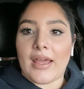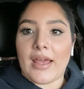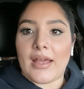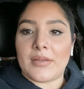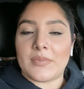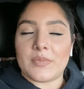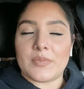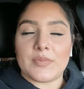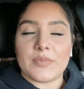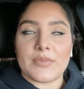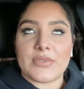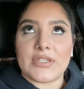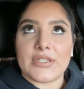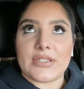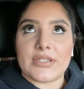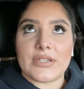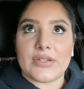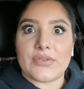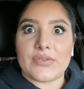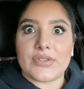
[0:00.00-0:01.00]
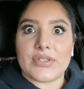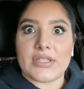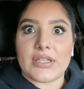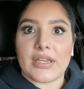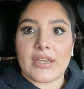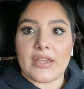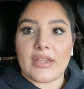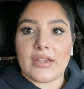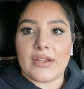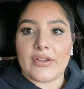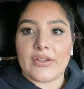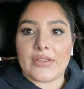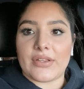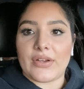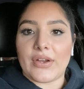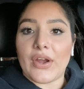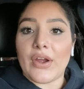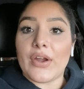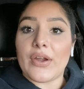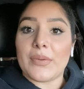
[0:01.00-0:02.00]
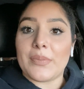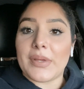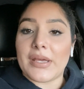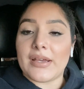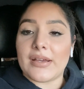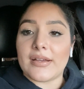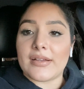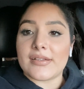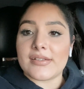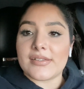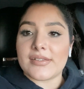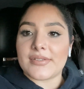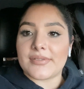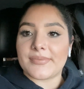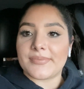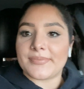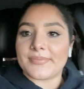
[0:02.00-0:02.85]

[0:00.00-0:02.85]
I'm still sitting here in the car because